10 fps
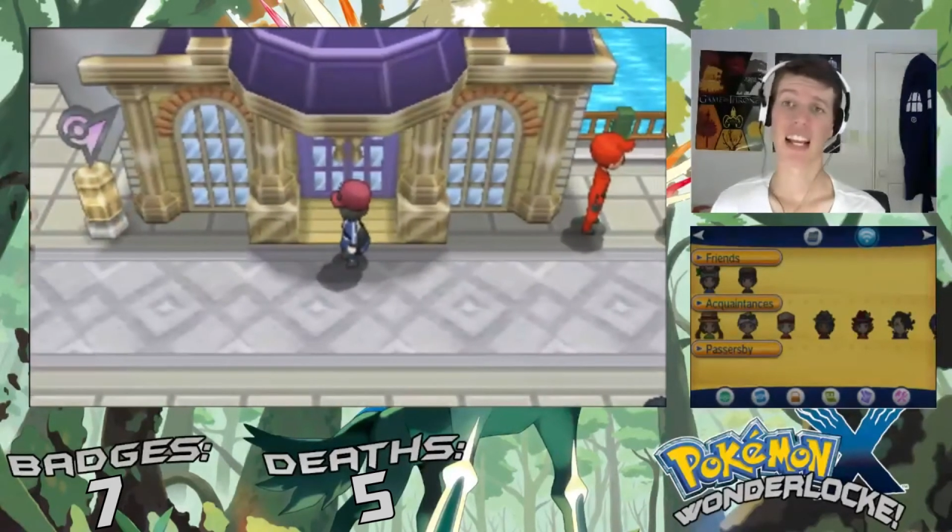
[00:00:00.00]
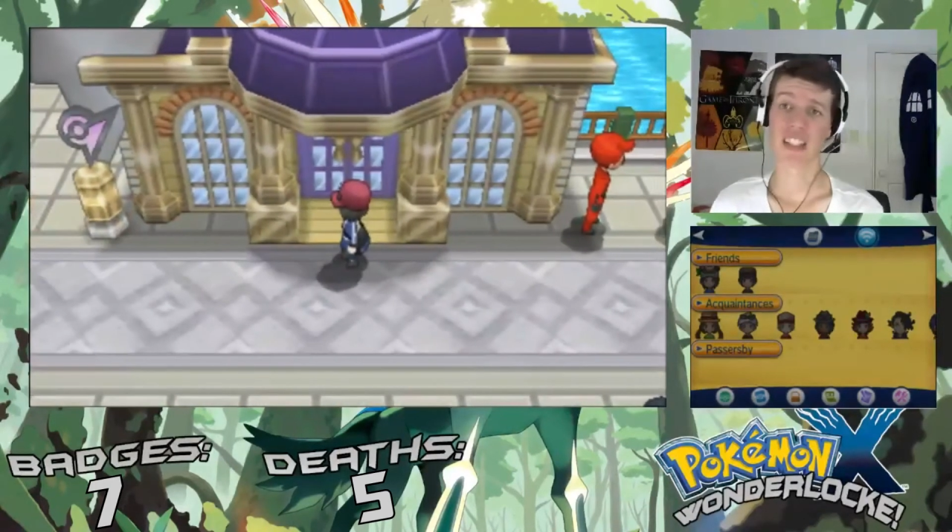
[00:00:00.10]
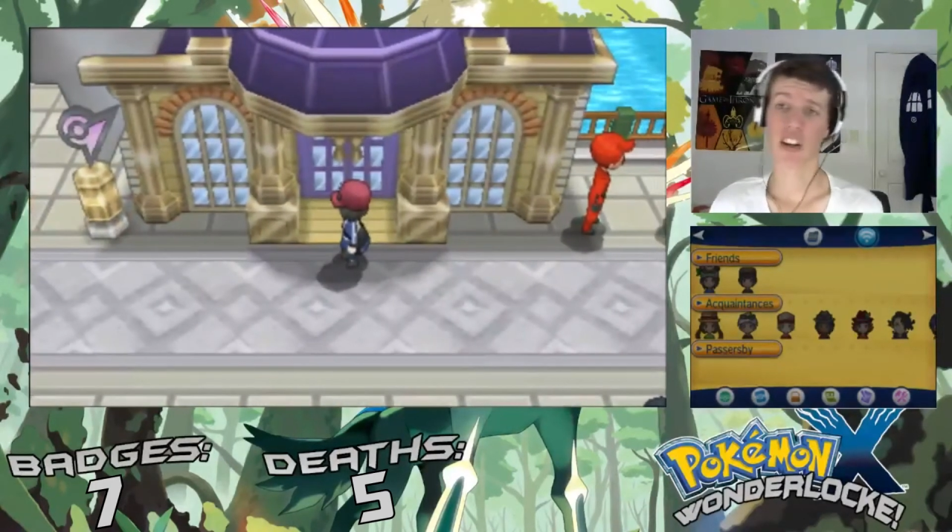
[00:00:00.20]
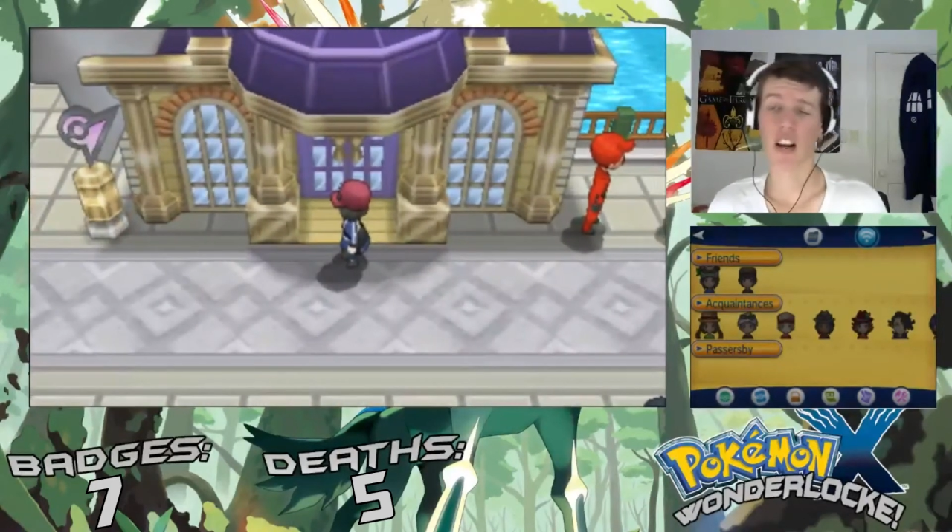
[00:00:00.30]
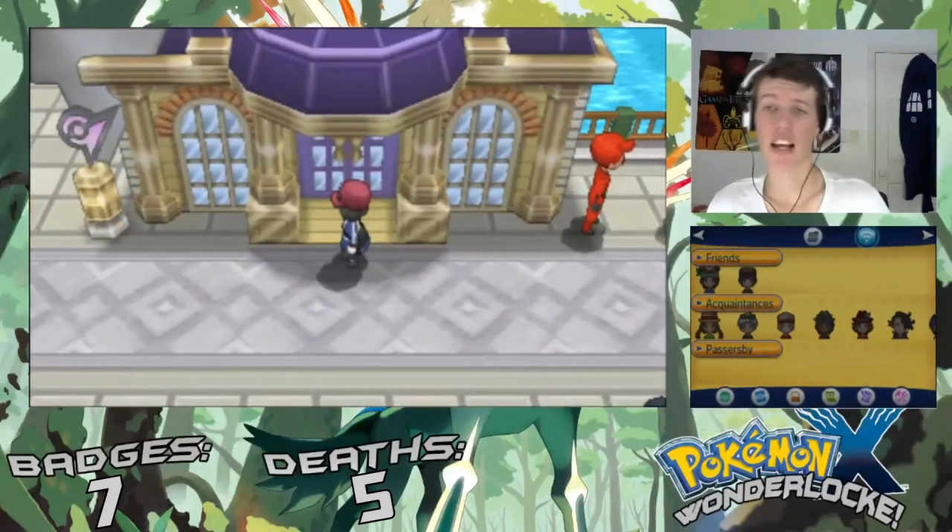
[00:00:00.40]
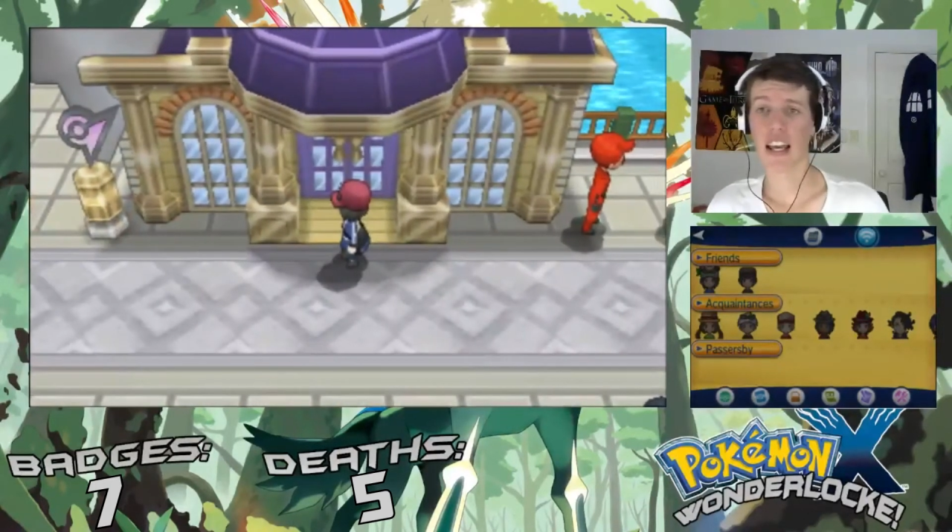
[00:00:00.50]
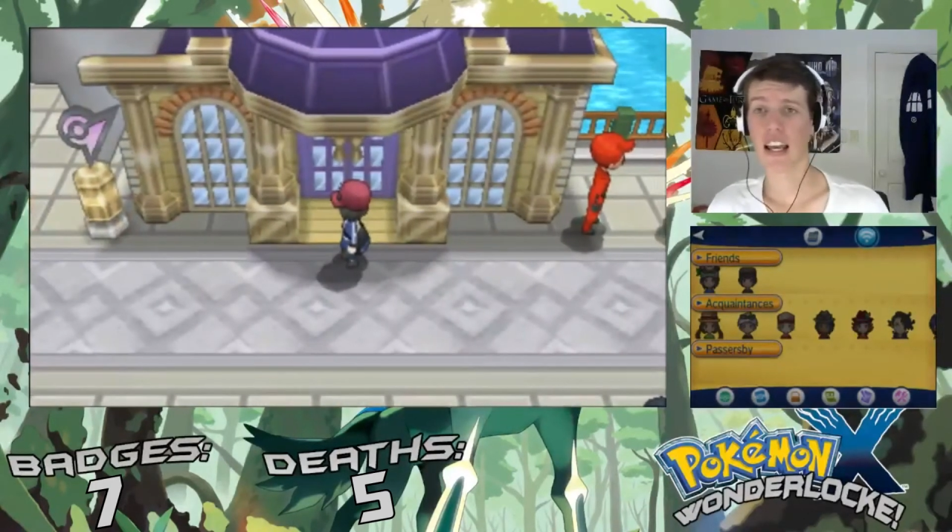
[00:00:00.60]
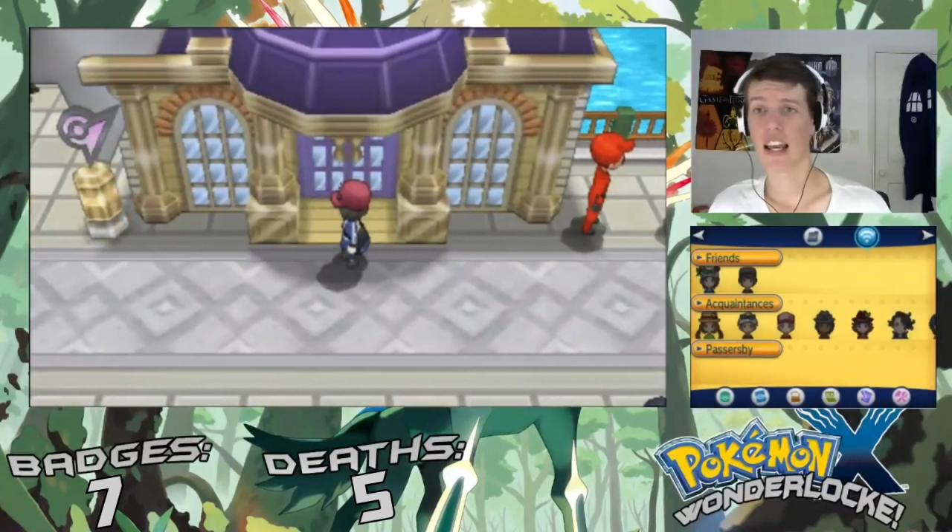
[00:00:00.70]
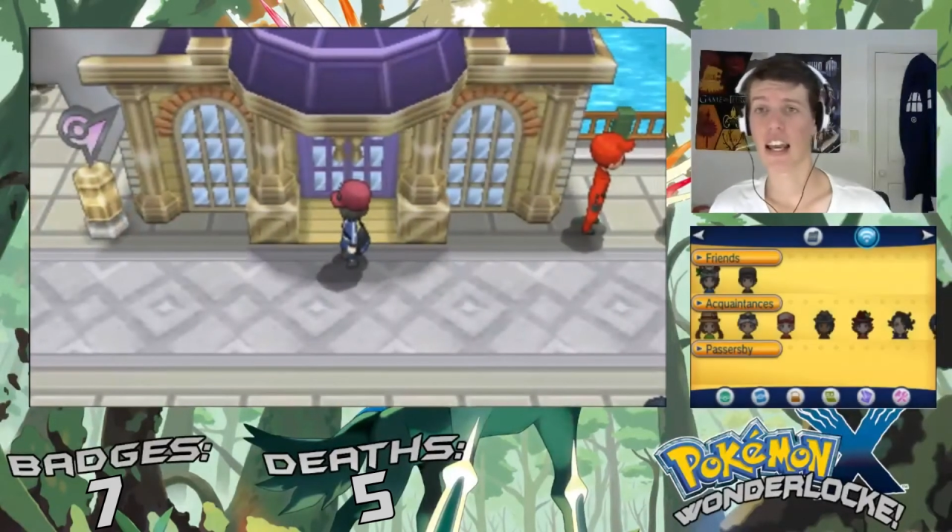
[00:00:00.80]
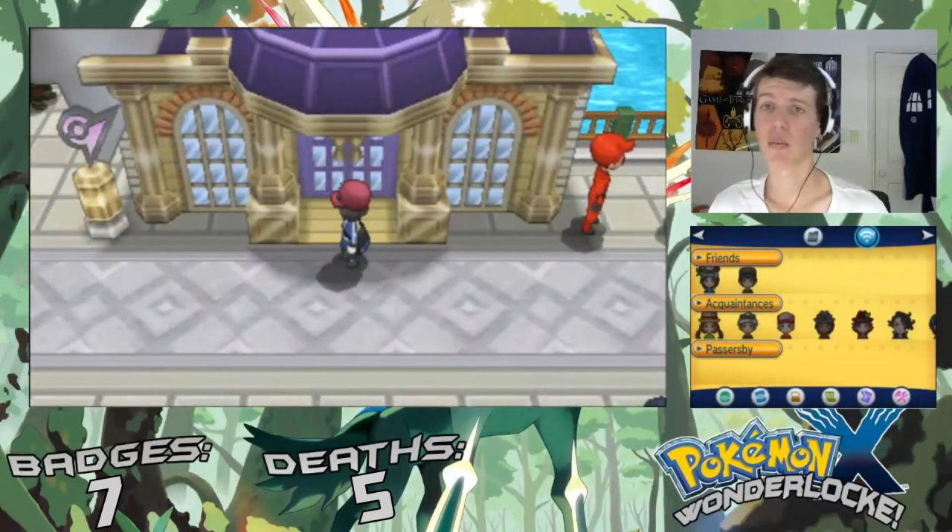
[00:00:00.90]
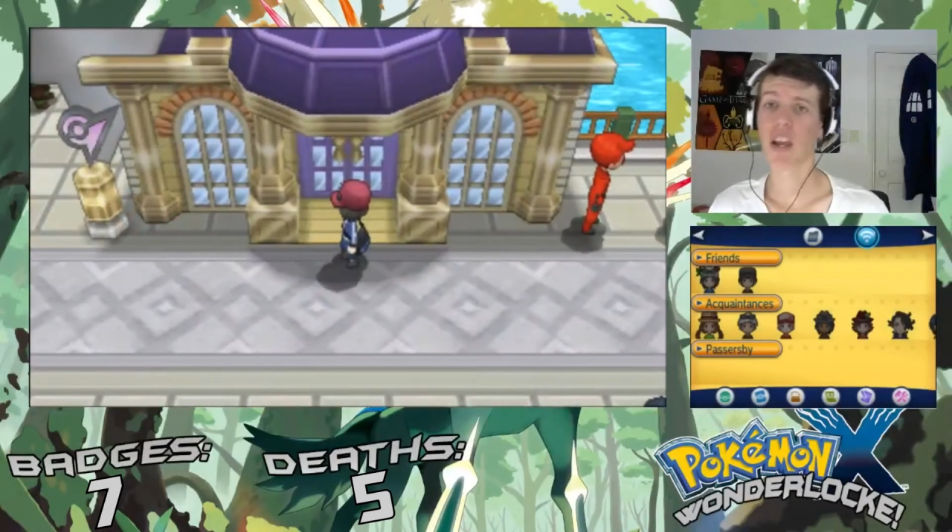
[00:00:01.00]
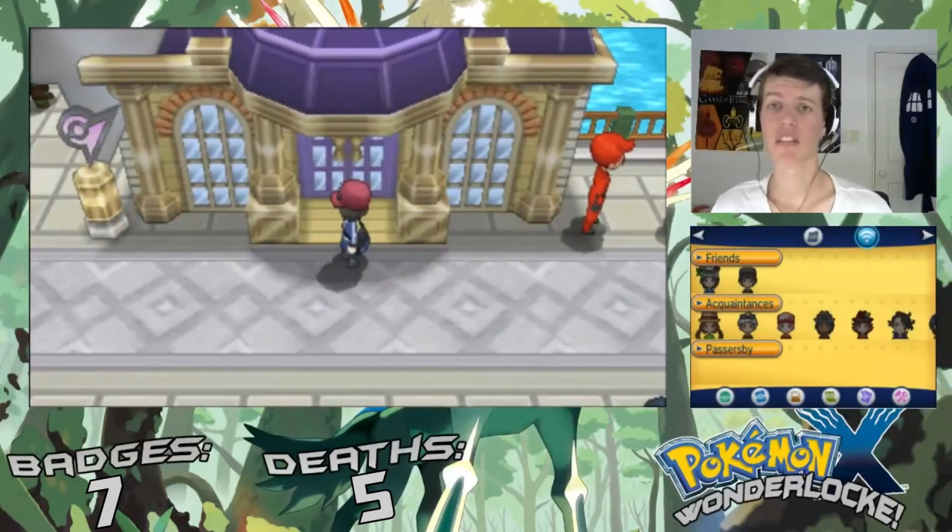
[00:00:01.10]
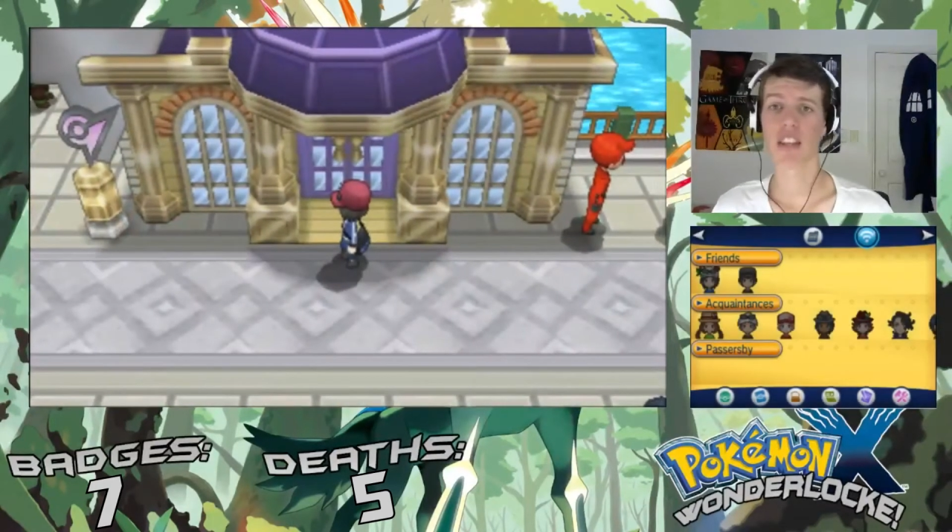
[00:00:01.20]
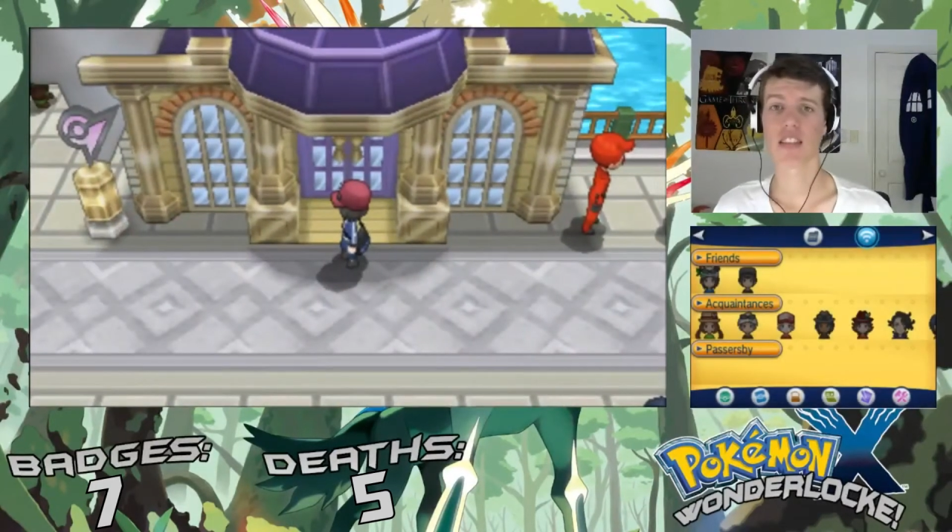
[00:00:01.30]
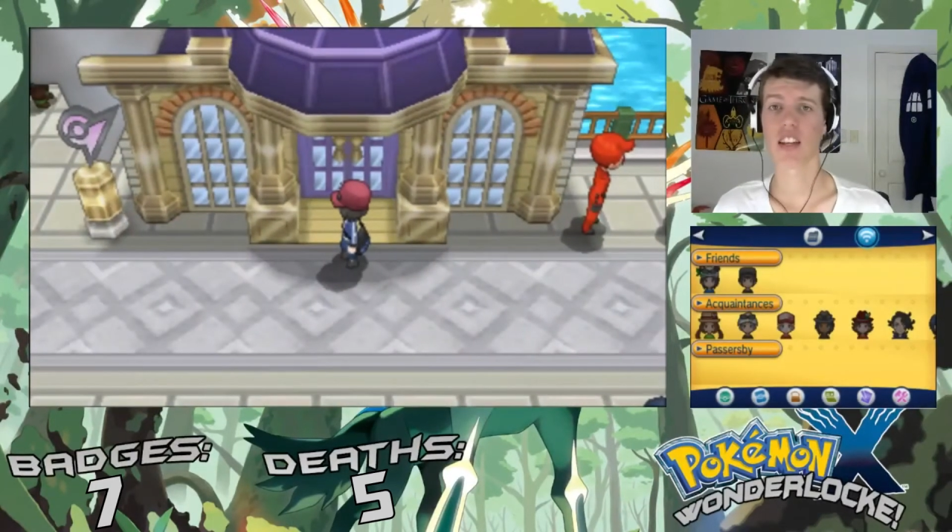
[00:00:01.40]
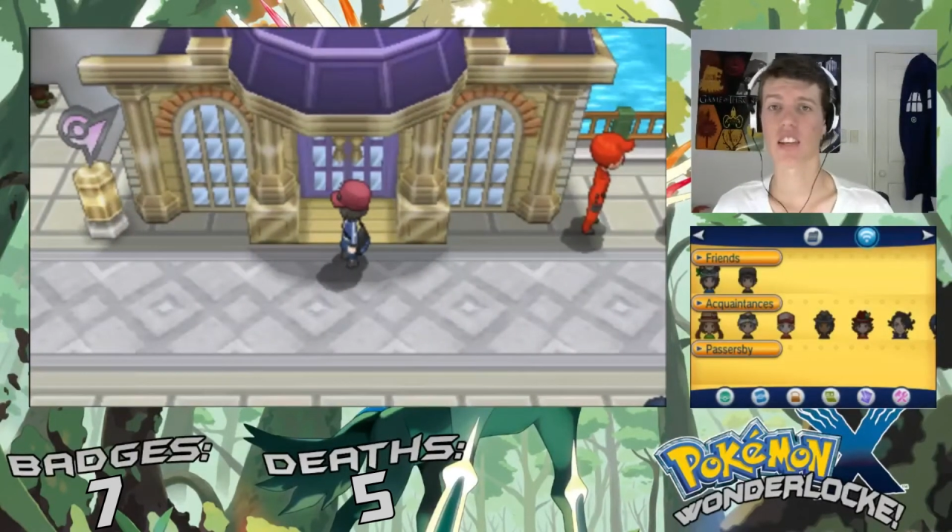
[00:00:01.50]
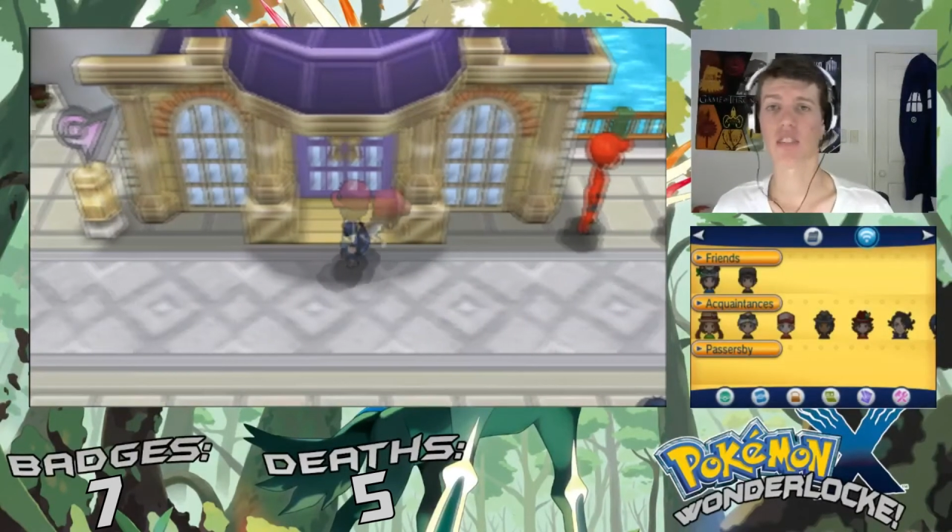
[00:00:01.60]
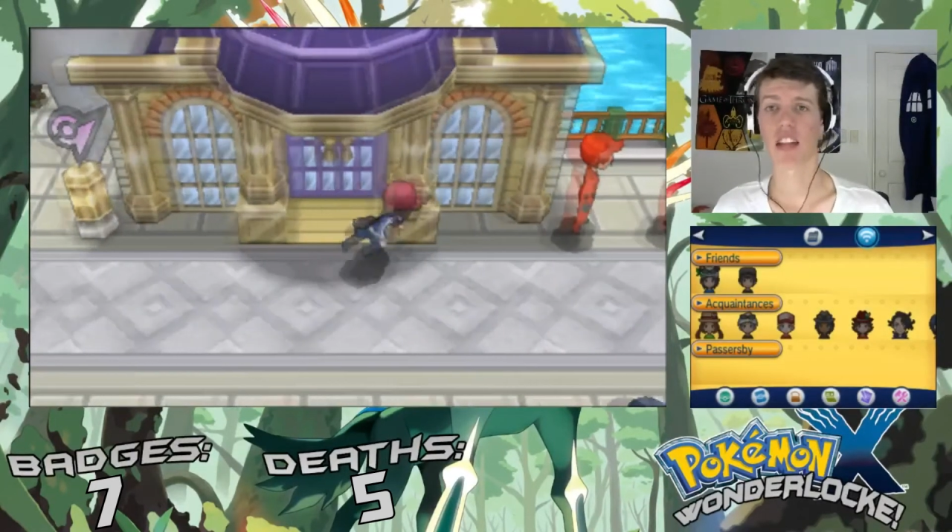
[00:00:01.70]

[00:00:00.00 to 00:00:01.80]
Totally. And we have these Team